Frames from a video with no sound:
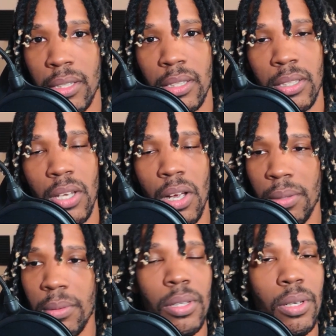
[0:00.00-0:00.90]
you know,
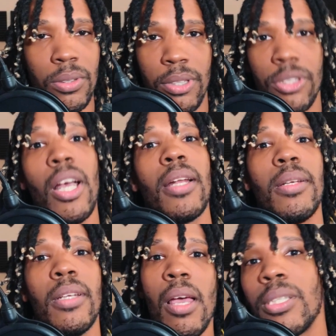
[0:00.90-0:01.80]
trying to
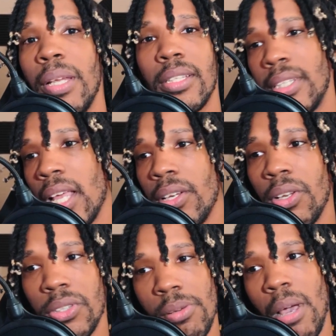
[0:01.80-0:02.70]
pressure me into telling on
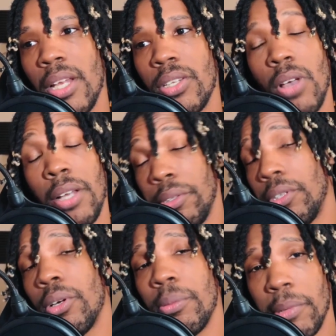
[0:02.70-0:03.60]
somebody. So I just
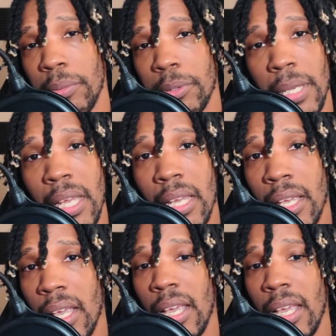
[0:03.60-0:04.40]
told them it was me.